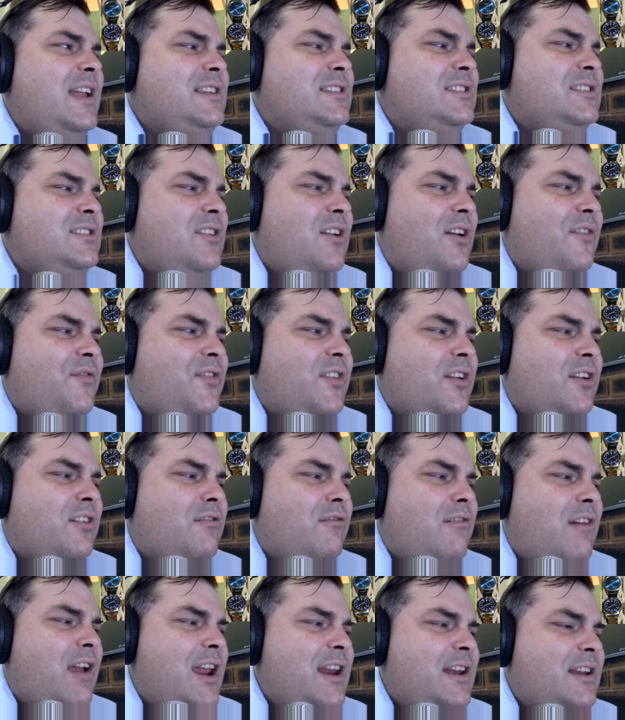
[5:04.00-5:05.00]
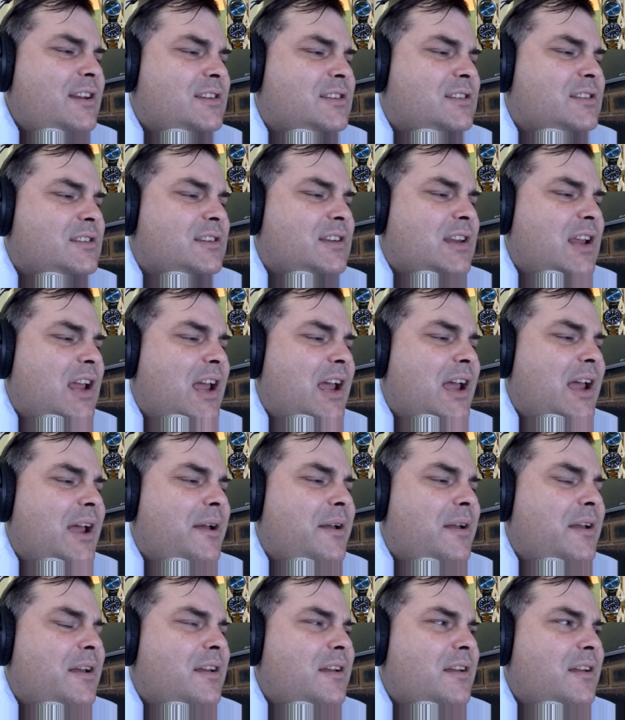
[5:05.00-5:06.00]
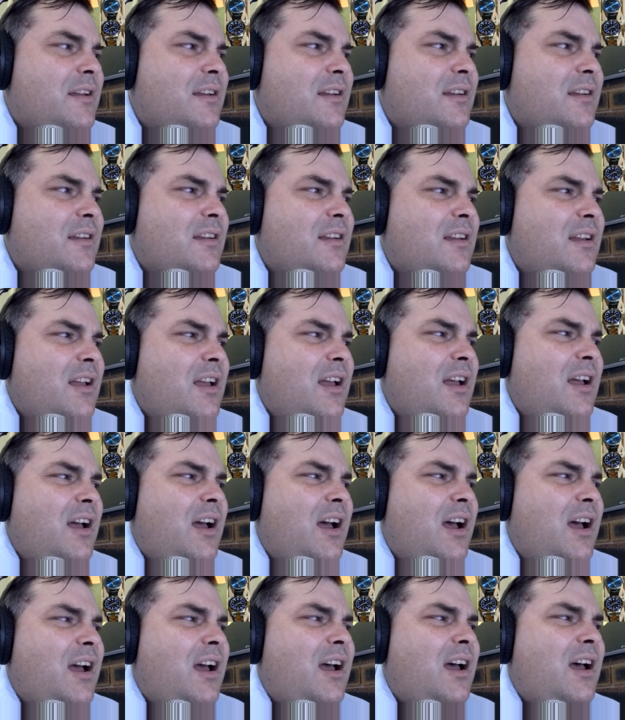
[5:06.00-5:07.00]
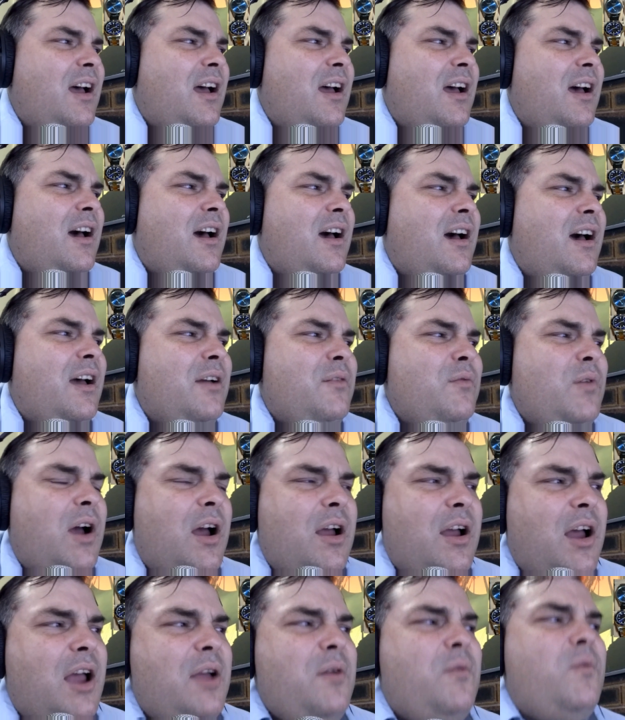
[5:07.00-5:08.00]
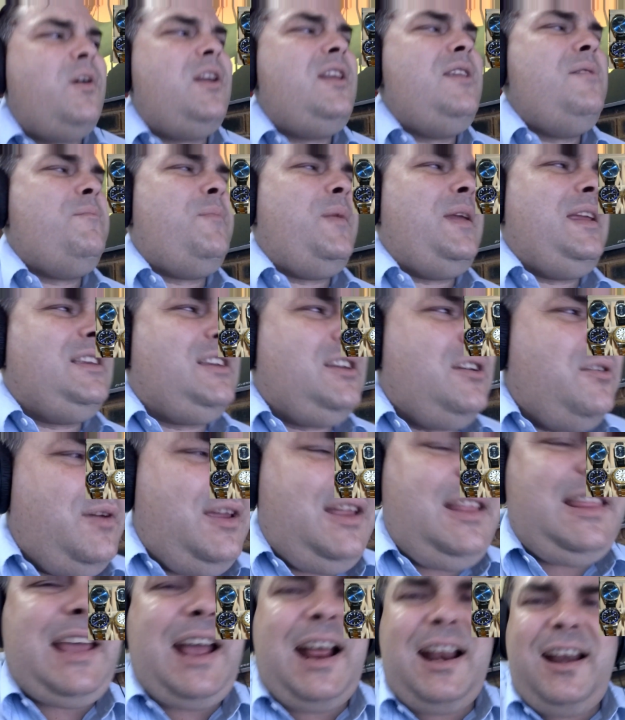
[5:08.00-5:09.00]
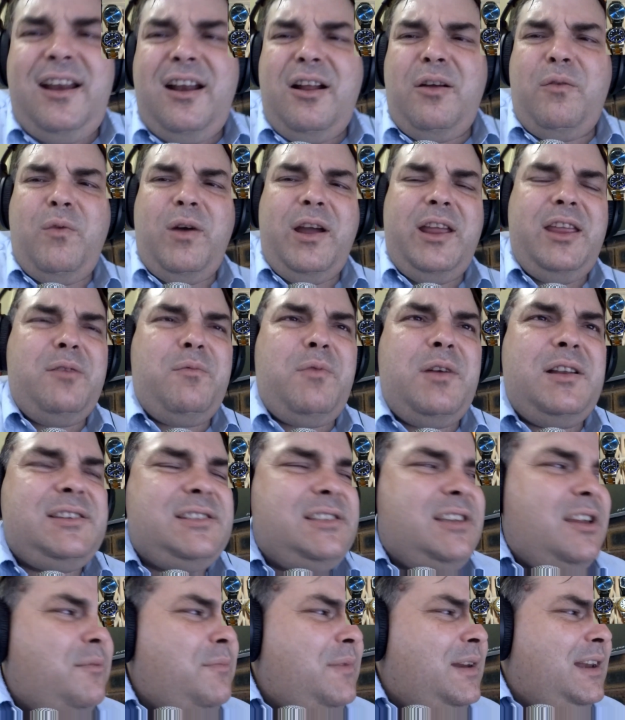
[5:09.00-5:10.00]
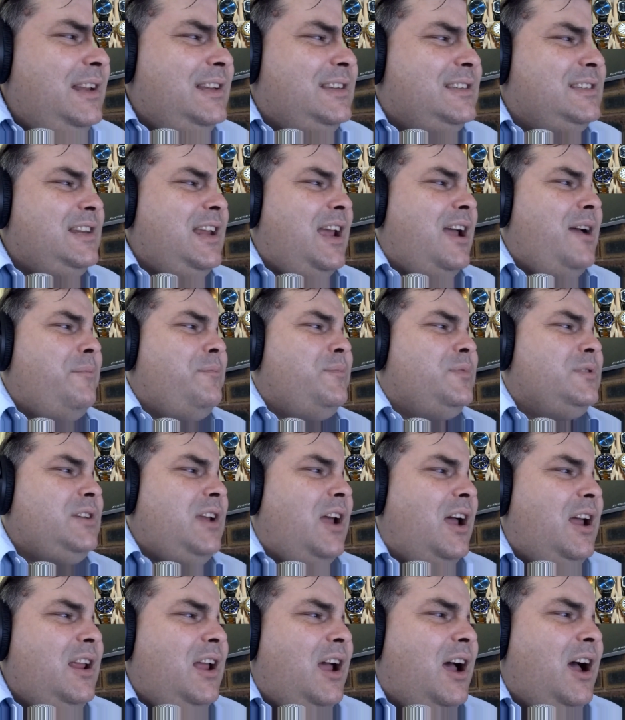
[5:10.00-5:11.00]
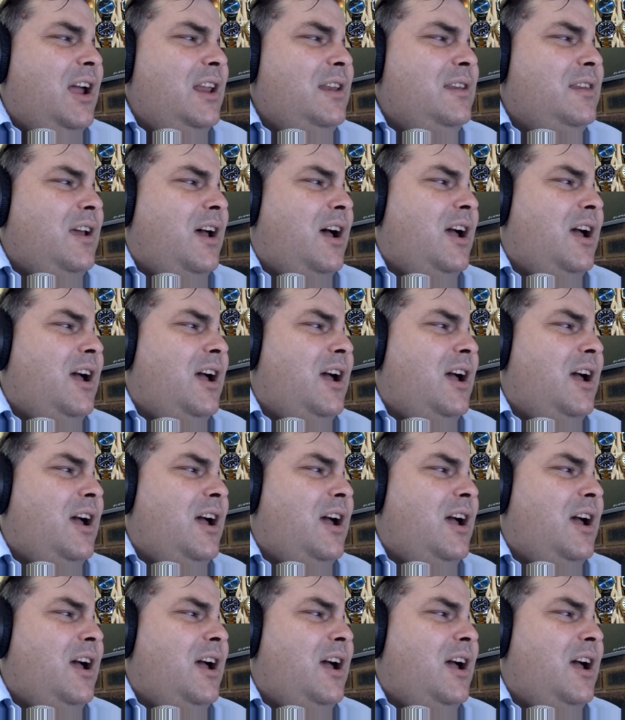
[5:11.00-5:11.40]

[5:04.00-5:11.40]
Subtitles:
not the greatest I wouldn't be doing that. I don't know why you want so many subs. I'd